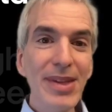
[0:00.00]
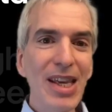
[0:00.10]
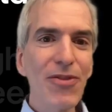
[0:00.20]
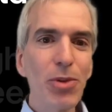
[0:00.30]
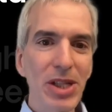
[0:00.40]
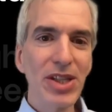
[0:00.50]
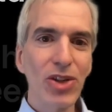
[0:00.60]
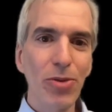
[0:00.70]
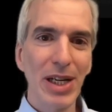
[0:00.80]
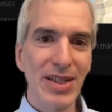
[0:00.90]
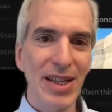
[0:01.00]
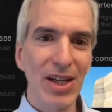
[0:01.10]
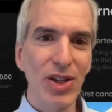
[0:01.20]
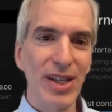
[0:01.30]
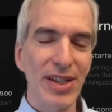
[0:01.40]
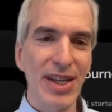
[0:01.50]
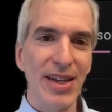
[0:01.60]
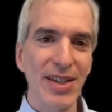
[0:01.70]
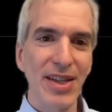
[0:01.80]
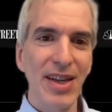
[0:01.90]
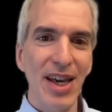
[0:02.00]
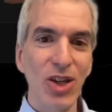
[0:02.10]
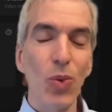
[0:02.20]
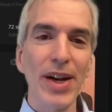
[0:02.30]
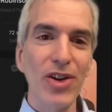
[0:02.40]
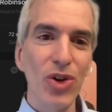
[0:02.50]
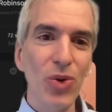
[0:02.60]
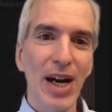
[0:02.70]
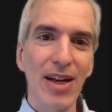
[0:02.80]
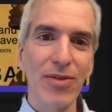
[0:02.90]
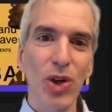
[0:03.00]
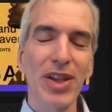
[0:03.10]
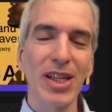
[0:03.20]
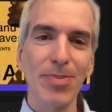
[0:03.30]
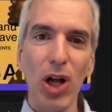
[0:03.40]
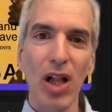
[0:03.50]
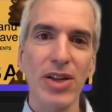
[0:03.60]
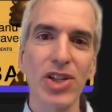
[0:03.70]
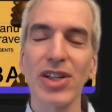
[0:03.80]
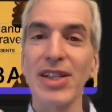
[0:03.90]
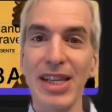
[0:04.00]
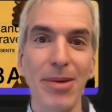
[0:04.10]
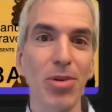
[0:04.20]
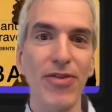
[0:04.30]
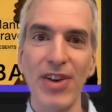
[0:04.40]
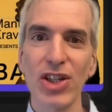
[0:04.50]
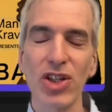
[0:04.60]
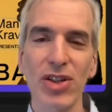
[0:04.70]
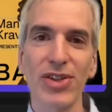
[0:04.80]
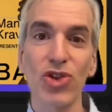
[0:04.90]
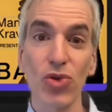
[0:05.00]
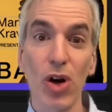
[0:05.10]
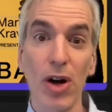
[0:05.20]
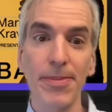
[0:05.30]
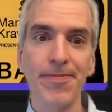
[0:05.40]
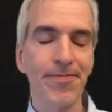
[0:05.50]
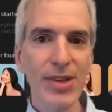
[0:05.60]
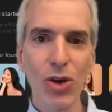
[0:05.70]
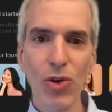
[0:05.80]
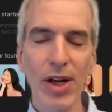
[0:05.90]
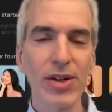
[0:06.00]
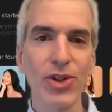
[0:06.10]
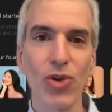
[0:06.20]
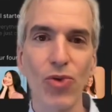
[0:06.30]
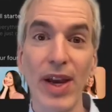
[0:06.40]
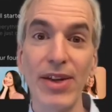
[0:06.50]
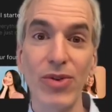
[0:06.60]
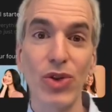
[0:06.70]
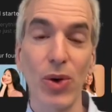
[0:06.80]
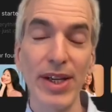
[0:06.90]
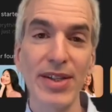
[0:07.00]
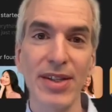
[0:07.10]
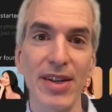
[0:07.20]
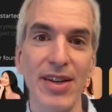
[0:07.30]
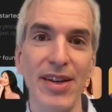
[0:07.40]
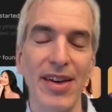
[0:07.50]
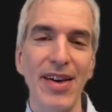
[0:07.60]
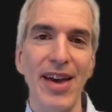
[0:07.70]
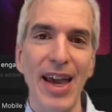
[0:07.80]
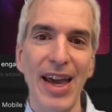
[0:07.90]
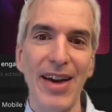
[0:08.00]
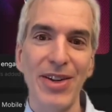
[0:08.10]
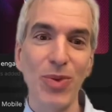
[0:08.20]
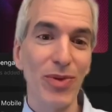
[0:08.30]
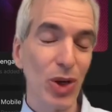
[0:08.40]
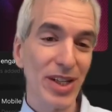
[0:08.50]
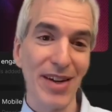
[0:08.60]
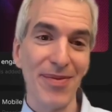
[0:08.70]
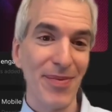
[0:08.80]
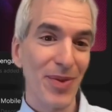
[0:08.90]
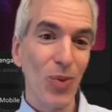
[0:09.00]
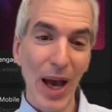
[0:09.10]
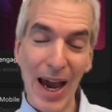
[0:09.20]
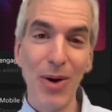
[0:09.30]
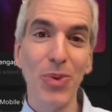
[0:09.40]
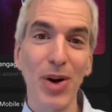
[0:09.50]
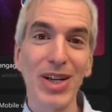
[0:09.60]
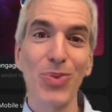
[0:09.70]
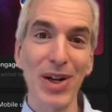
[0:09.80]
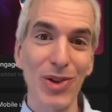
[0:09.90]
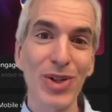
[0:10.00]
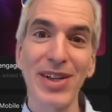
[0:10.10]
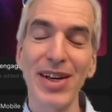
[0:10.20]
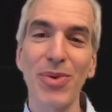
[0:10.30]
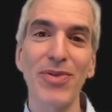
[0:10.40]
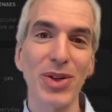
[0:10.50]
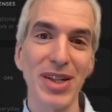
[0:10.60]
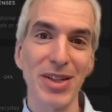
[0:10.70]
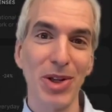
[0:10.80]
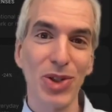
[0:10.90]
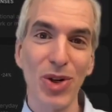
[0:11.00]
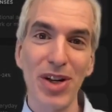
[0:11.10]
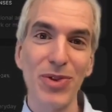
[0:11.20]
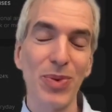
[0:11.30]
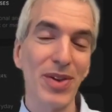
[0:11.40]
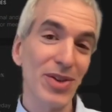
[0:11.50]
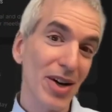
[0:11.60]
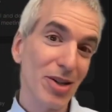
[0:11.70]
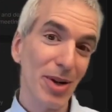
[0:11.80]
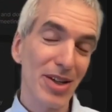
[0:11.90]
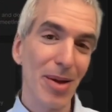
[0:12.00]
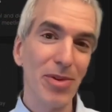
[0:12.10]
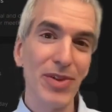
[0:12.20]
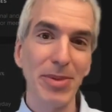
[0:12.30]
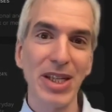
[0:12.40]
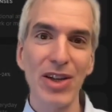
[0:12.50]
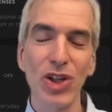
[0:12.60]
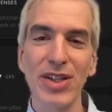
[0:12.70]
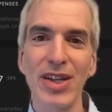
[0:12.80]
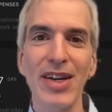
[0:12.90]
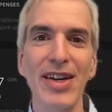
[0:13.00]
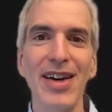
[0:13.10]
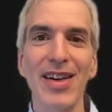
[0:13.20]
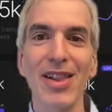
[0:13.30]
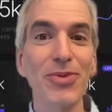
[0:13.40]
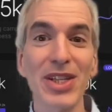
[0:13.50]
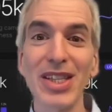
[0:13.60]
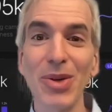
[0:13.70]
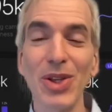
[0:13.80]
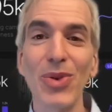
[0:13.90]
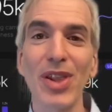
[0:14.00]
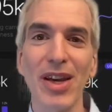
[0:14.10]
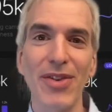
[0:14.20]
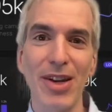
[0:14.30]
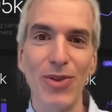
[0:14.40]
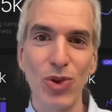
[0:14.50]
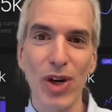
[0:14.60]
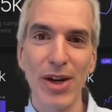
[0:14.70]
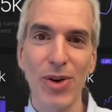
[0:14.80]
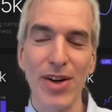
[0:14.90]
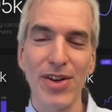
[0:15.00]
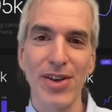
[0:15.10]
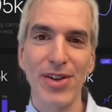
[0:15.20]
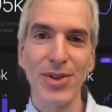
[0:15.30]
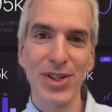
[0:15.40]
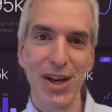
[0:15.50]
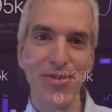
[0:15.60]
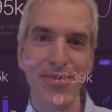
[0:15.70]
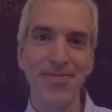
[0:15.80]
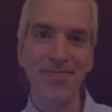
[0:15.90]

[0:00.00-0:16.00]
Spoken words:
if you're building a new presentation these days and you want a new kind of look that's polished, clean, professional, and strong. Chronicle is a great new choice. And we've looked at how it works, what it looks like. We've looked at some alternatives. We've talked about a couple of limitations. Love to see what you think of it if you try Chronicle yourself.